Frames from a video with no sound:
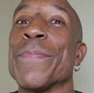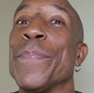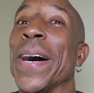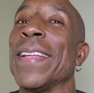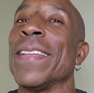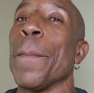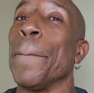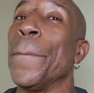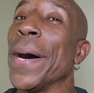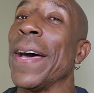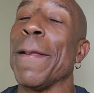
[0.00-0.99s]

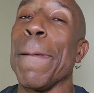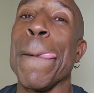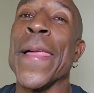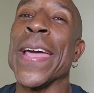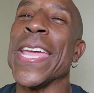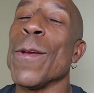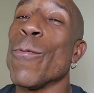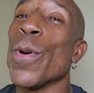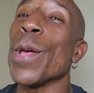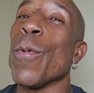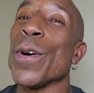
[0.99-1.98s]
But he
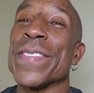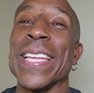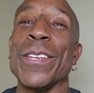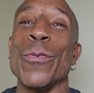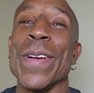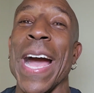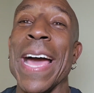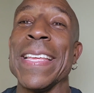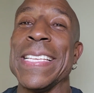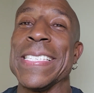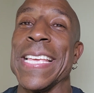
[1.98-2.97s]
really wants that
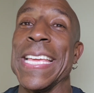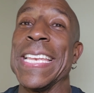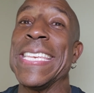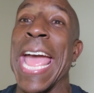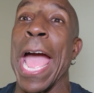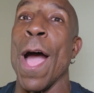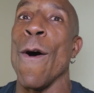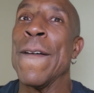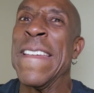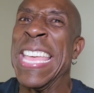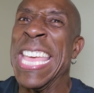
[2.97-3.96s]
Ducati seat. Now,
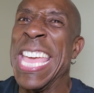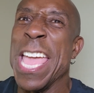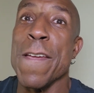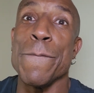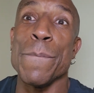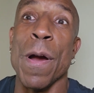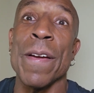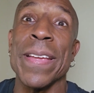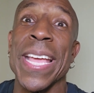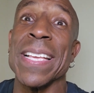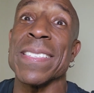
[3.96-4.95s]
if
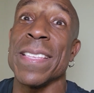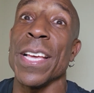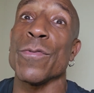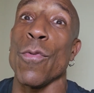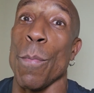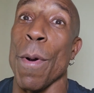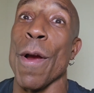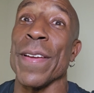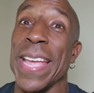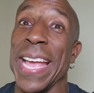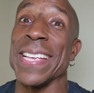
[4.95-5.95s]
Marquez does what
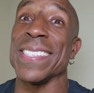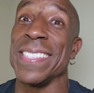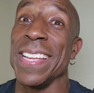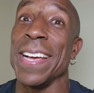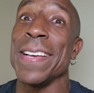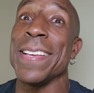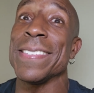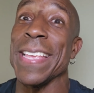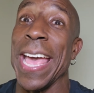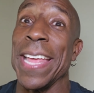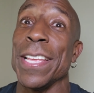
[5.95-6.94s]
Marquez
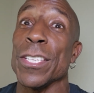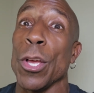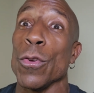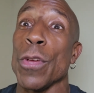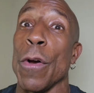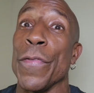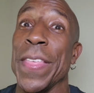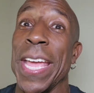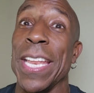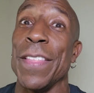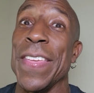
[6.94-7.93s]
does, and this goes on for
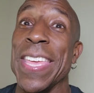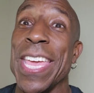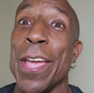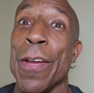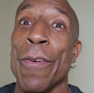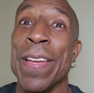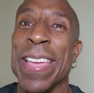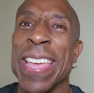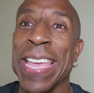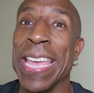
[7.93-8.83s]
the end of the year,